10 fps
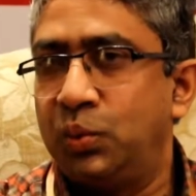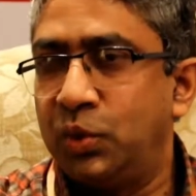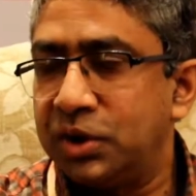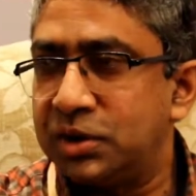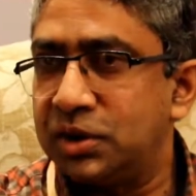
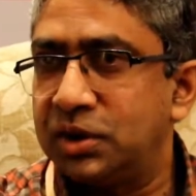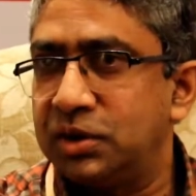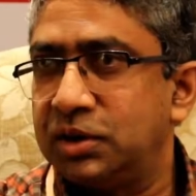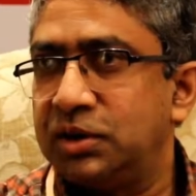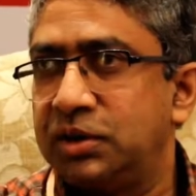what
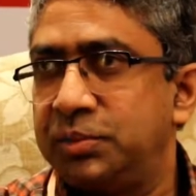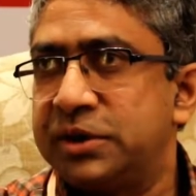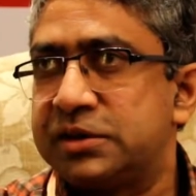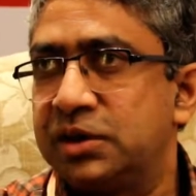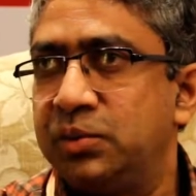
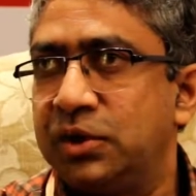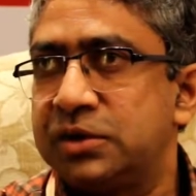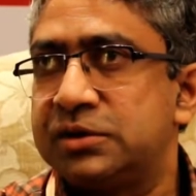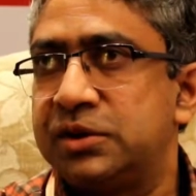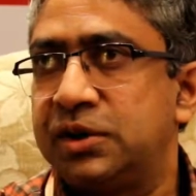
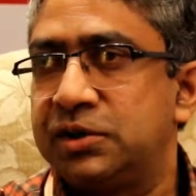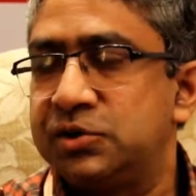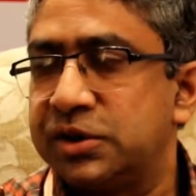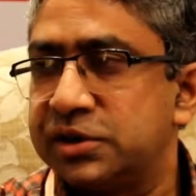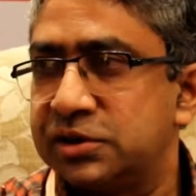is their
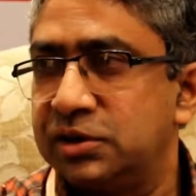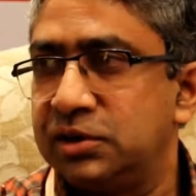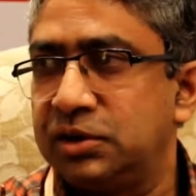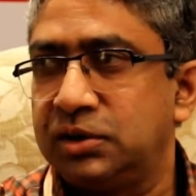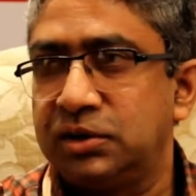
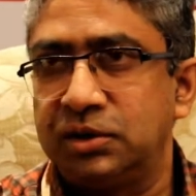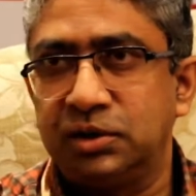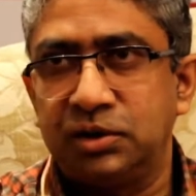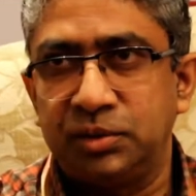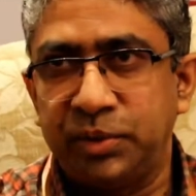educational
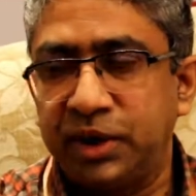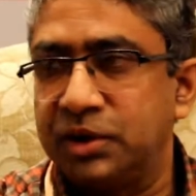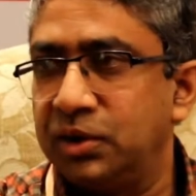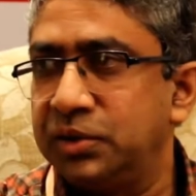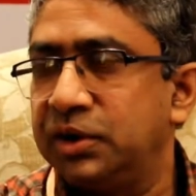
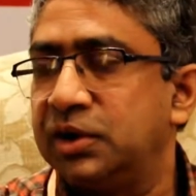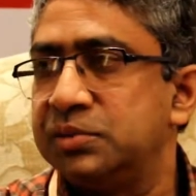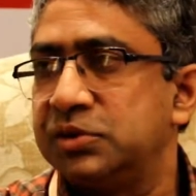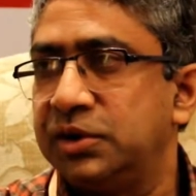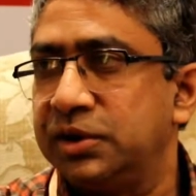background in
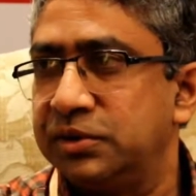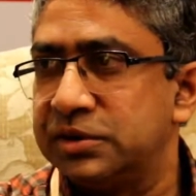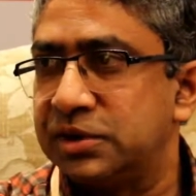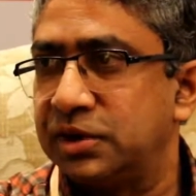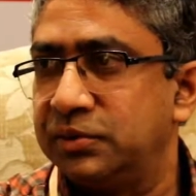terms of the
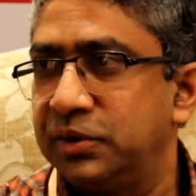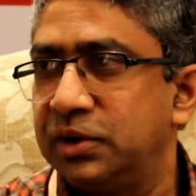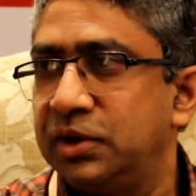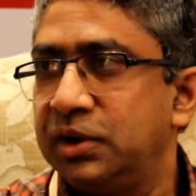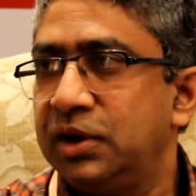degrees they have
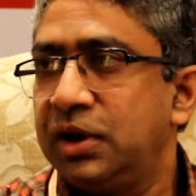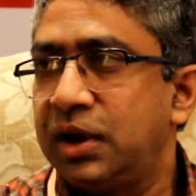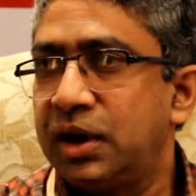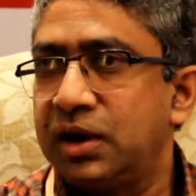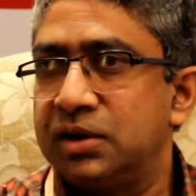earned,
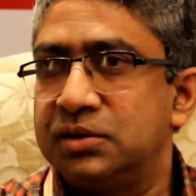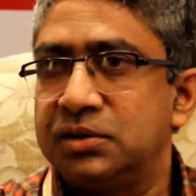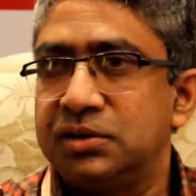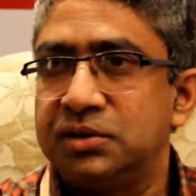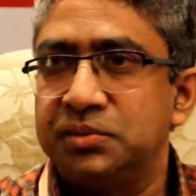
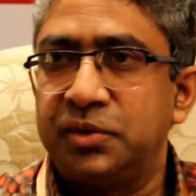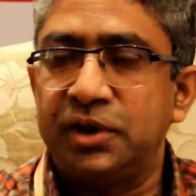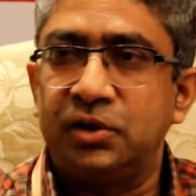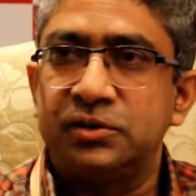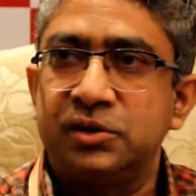
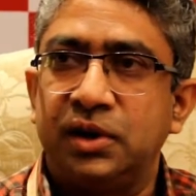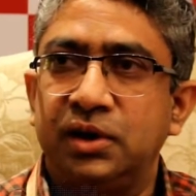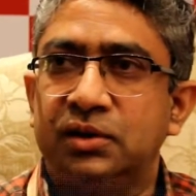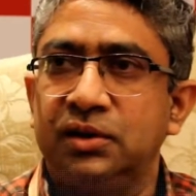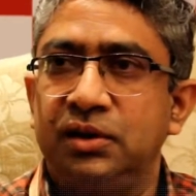and also
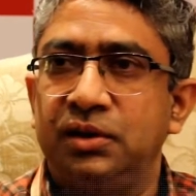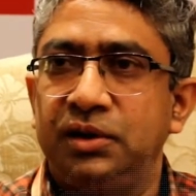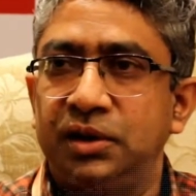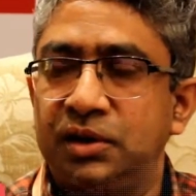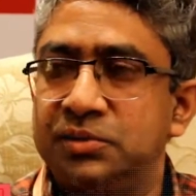
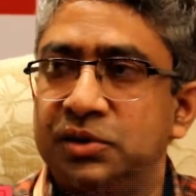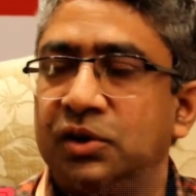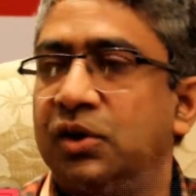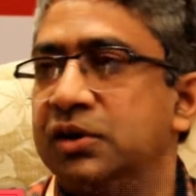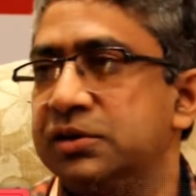in terms of the
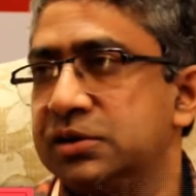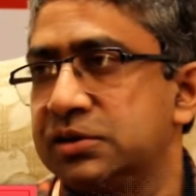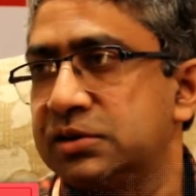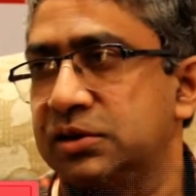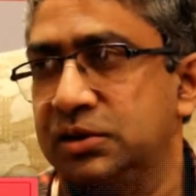
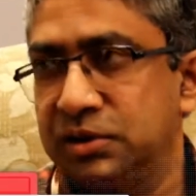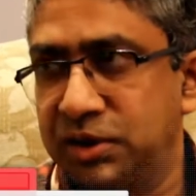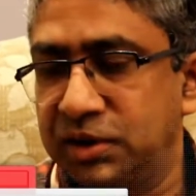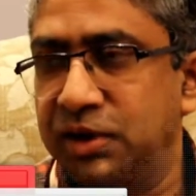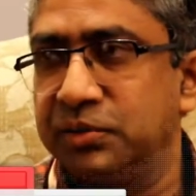colleges
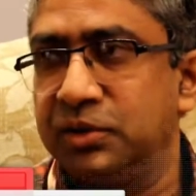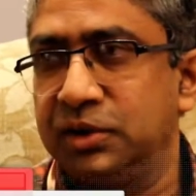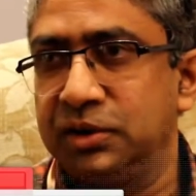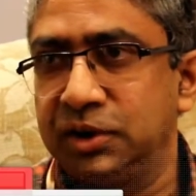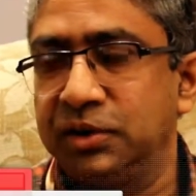that they have
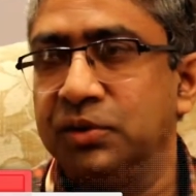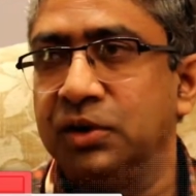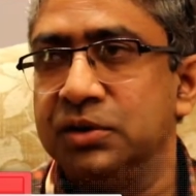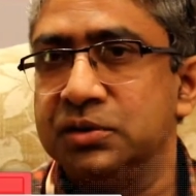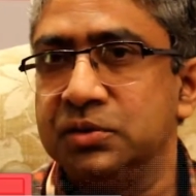
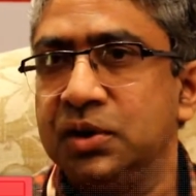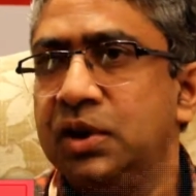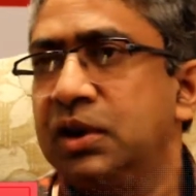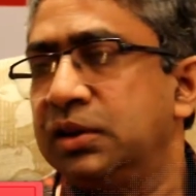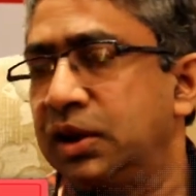gone to.
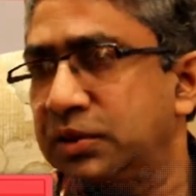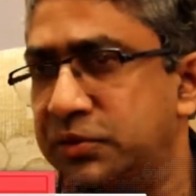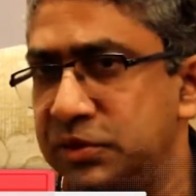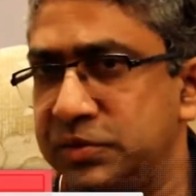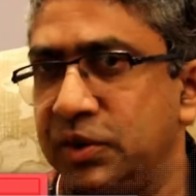Then of
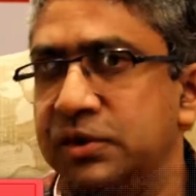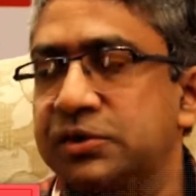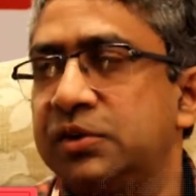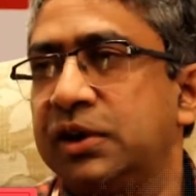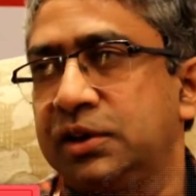course we
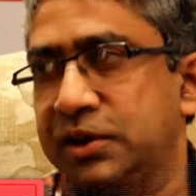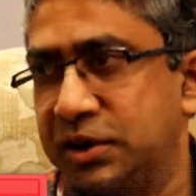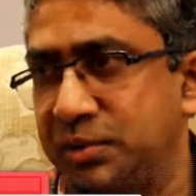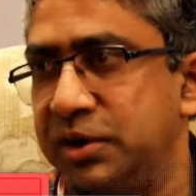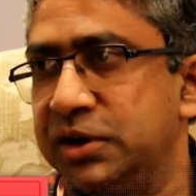also look at the
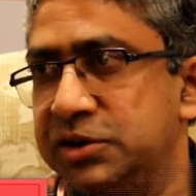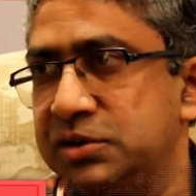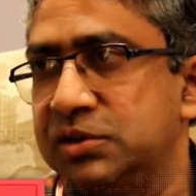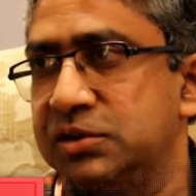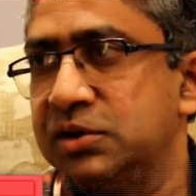
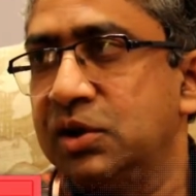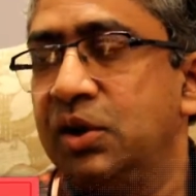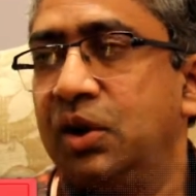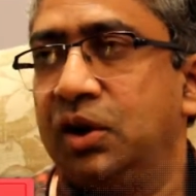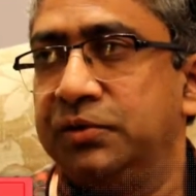recommendations
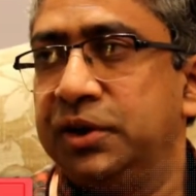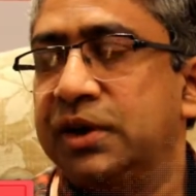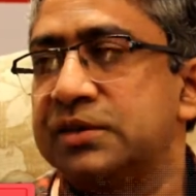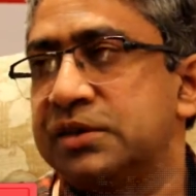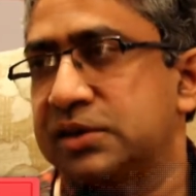of their
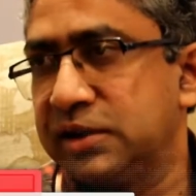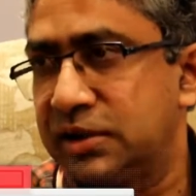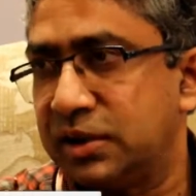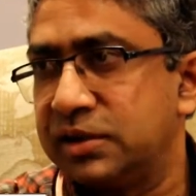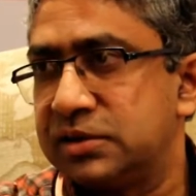existing
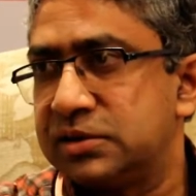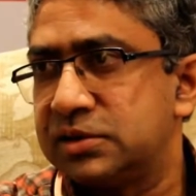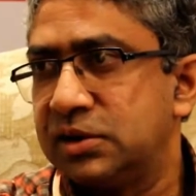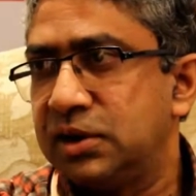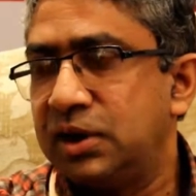
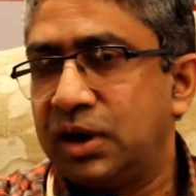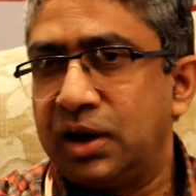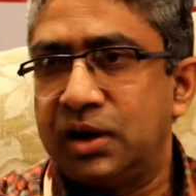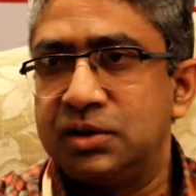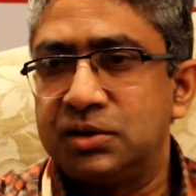clients.
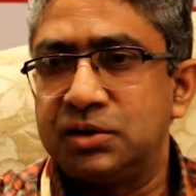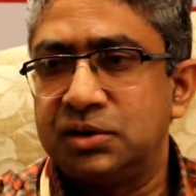And